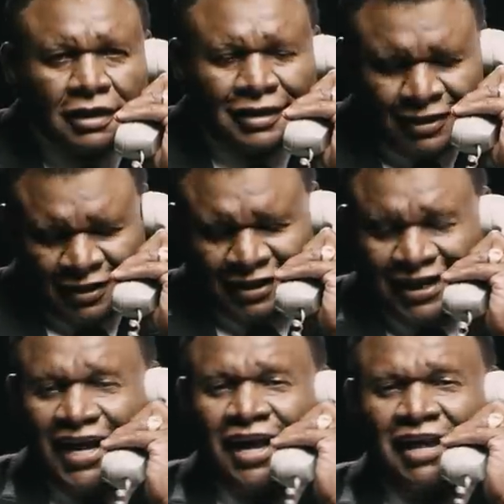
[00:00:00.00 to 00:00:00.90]
just like,
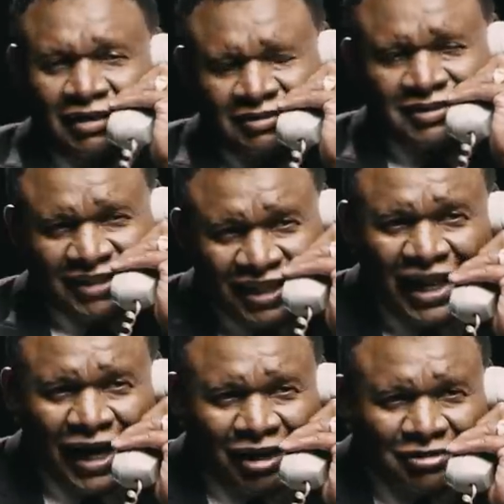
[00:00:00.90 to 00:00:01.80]
yeah, see you
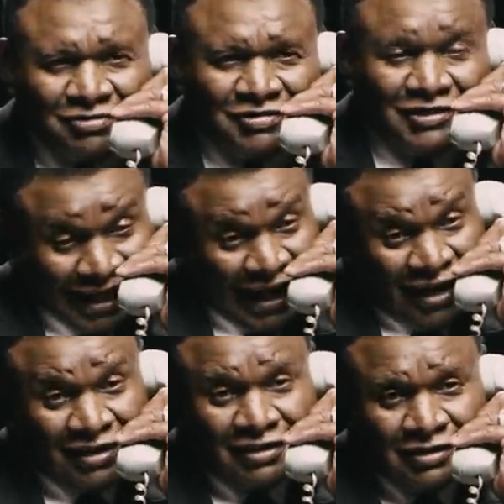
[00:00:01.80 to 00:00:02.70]
there. Got
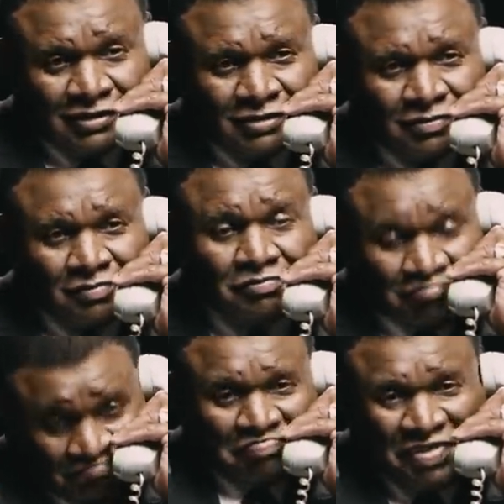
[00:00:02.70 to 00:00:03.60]
it.
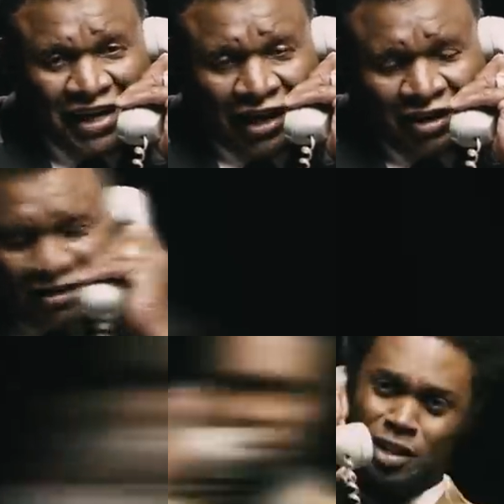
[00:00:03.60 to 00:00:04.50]
Be there.
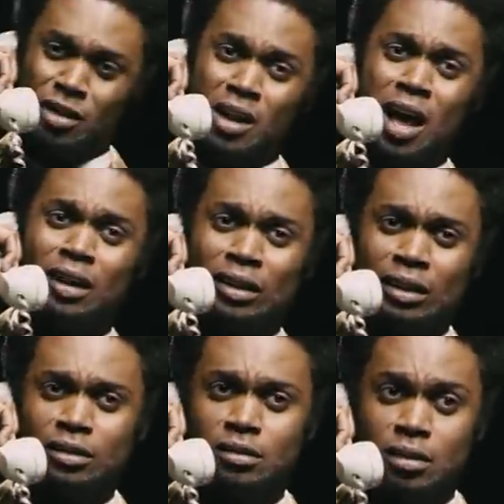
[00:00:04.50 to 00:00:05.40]
We're talking to
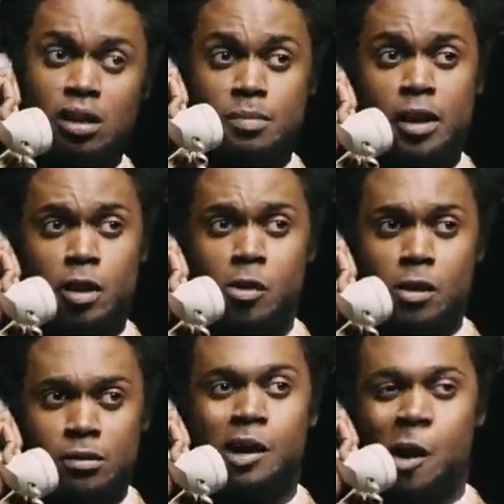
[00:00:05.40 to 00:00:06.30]
Ali. He's my
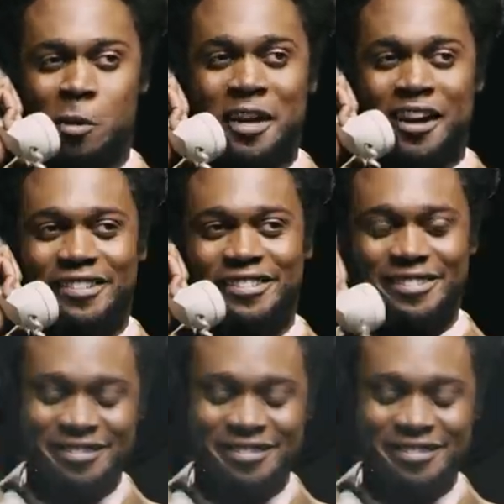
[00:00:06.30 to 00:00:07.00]
hero. Okay.